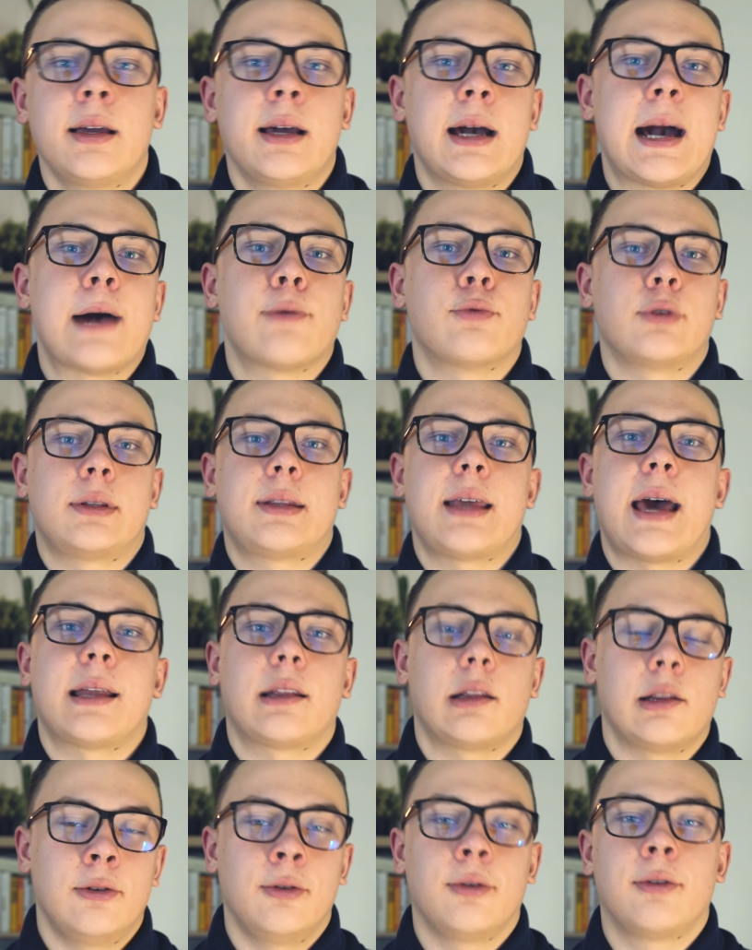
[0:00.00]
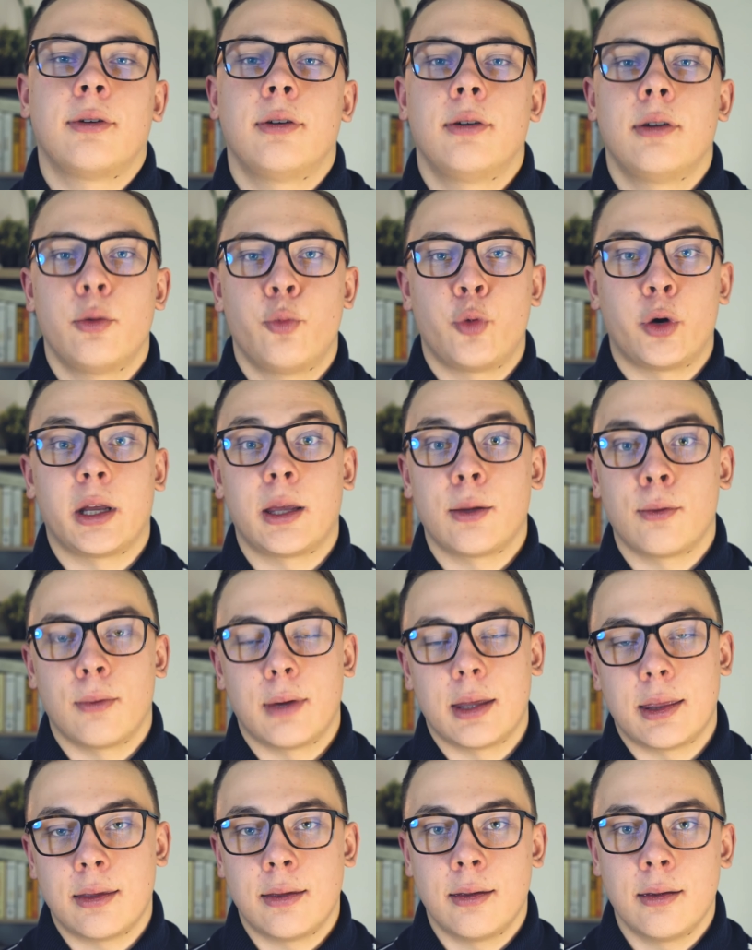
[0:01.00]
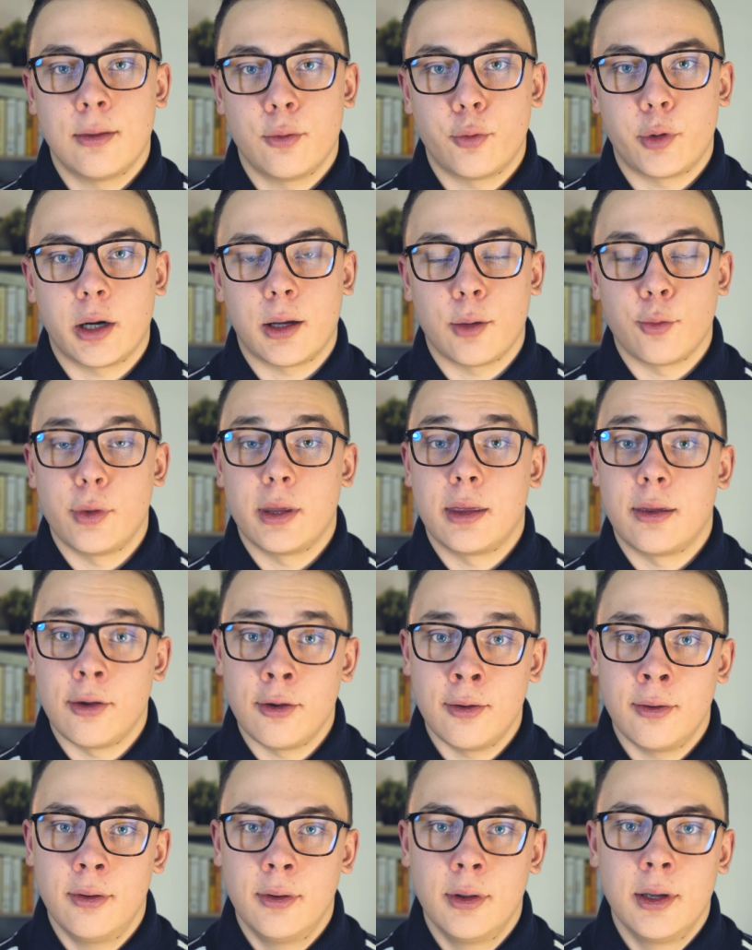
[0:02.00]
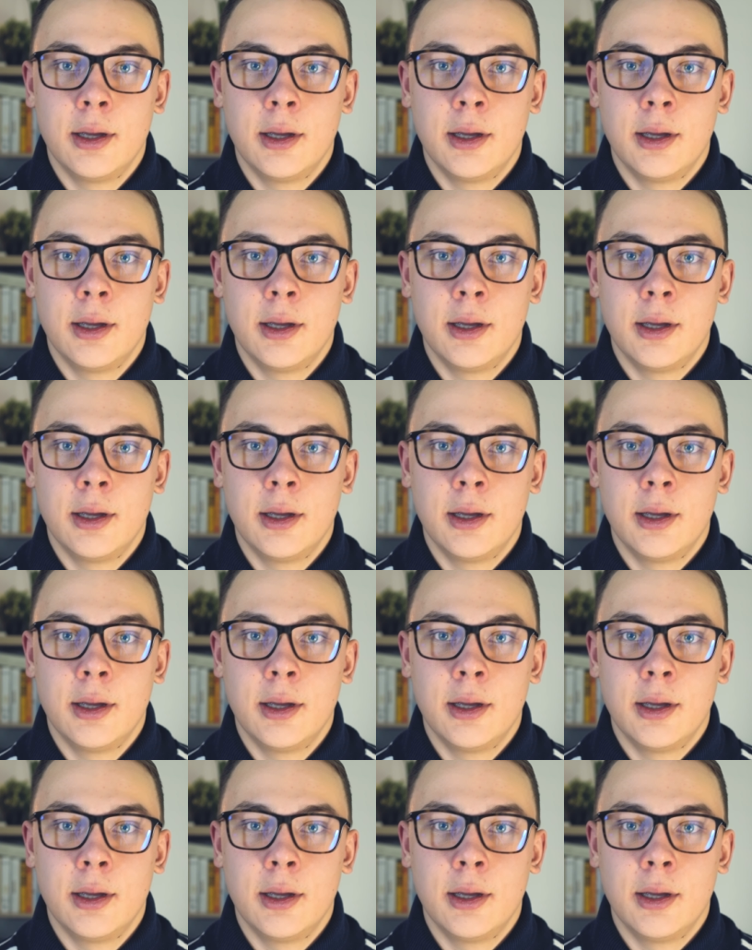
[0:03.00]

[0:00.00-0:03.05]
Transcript: how would that look working with you?